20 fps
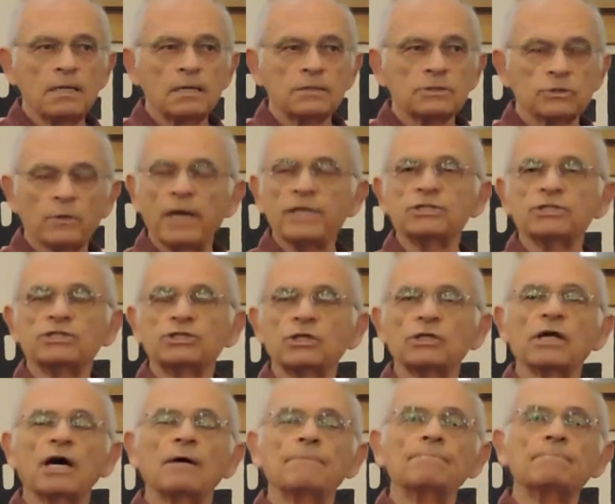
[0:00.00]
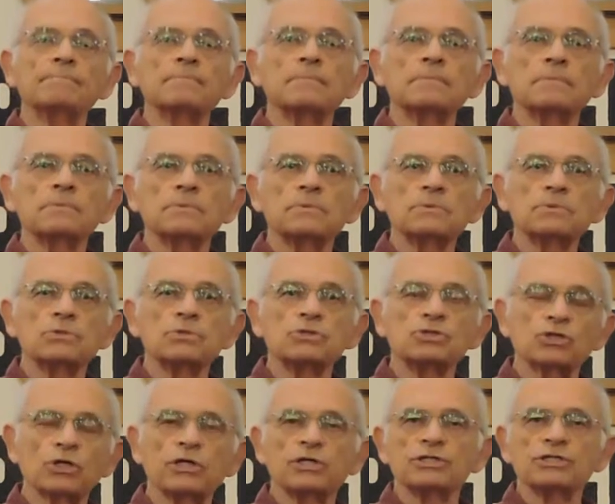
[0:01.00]
So I stood up,
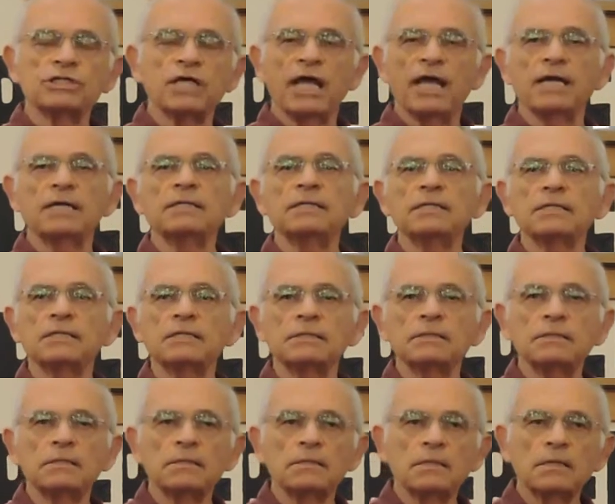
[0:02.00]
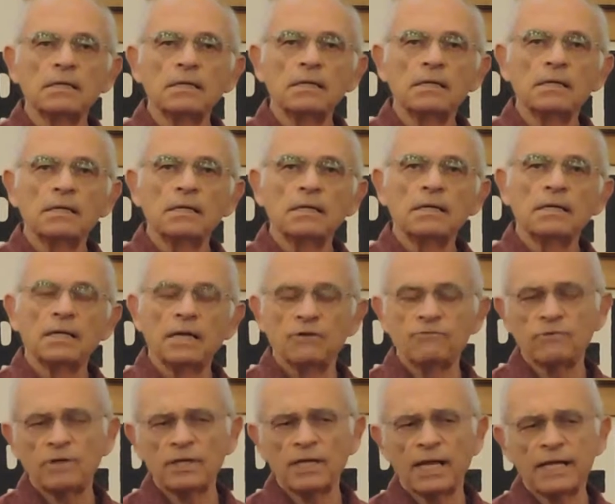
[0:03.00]
shook his hand, and I
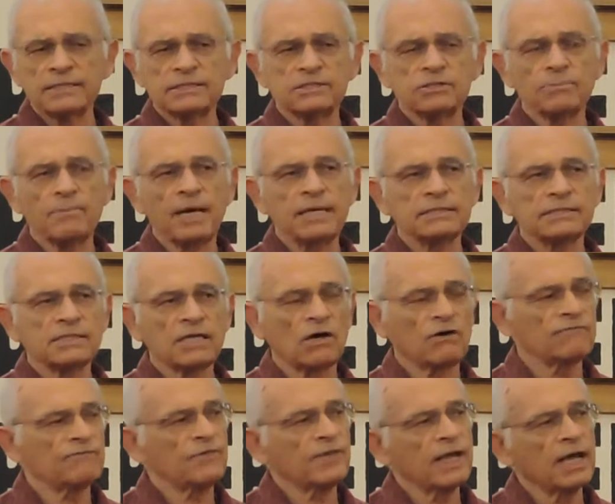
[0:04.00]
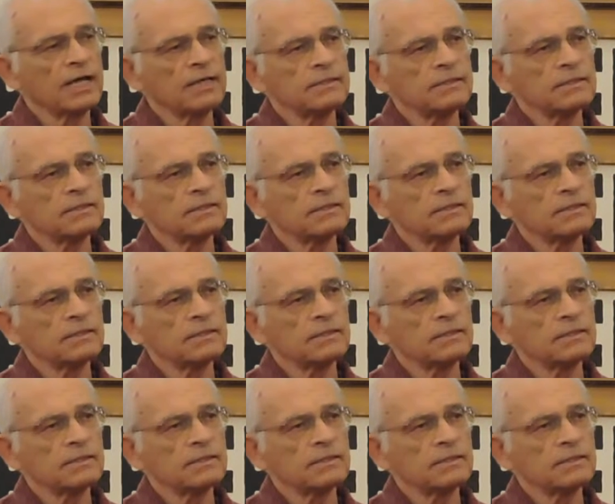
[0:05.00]
realized to myself that